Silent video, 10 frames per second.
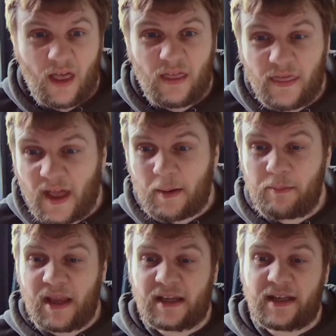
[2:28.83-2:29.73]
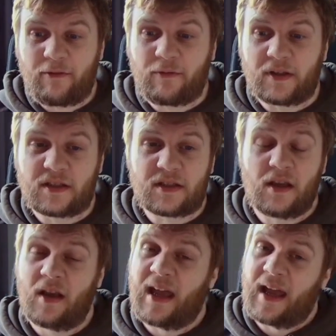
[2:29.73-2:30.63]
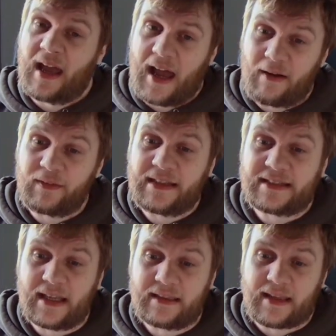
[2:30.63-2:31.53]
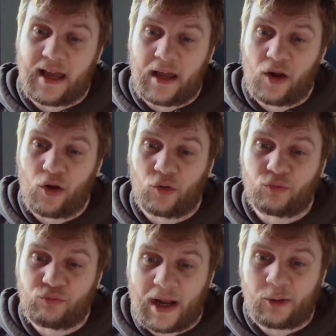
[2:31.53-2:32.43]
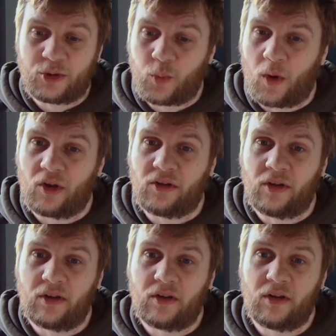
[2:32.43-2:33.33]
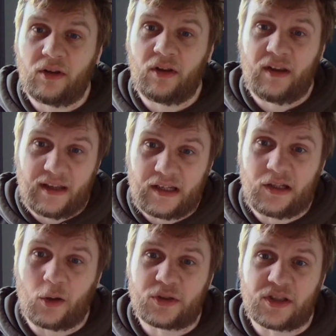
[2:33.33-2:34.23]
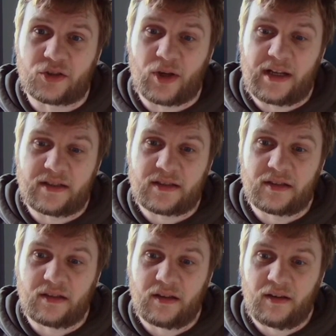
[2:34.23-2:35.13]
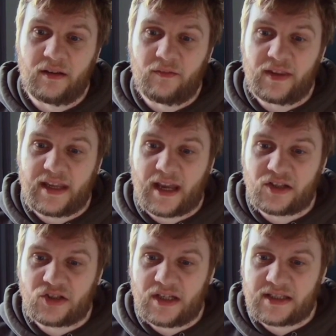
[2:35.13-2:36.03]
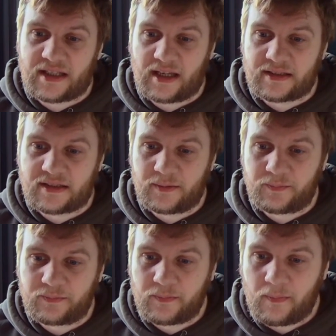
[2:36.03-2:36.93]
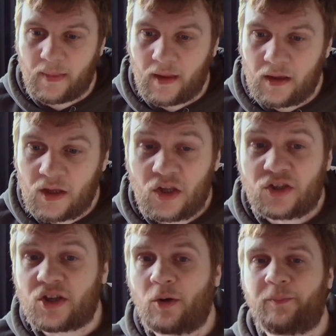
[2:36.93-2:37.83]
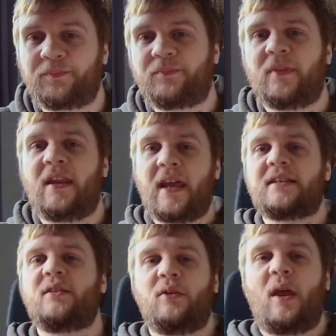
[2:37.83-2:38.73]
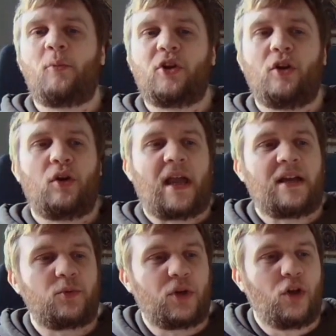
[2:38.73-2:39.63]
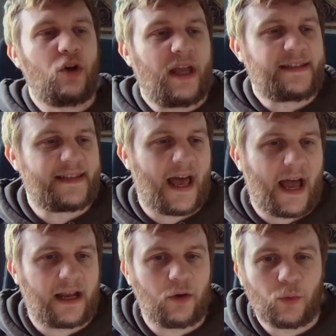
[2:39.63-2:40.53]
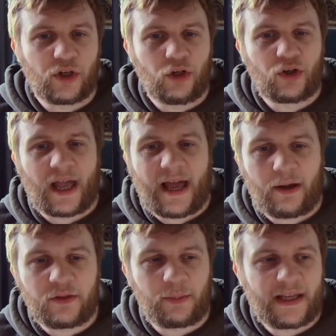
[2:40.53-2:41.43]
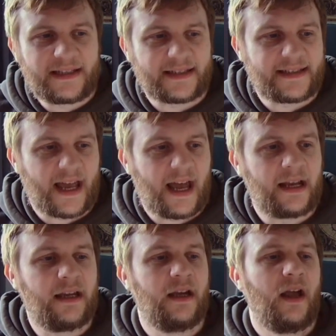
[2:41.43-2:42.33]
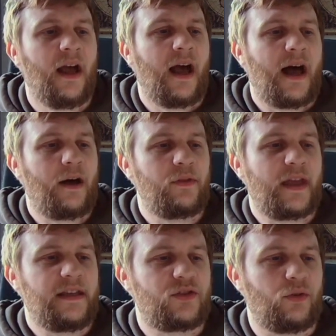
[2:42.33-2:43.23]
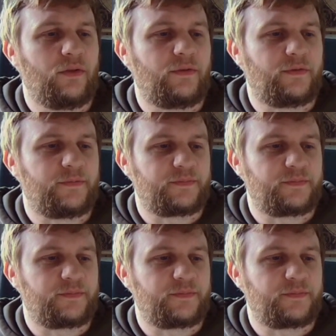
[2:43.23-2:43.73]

that big a difference. Having said that, round 1 goes to Trent for the XG stats. So the next one that we're going to look at is we're going to look at attack. We're going to look at how the players attack, how they sort of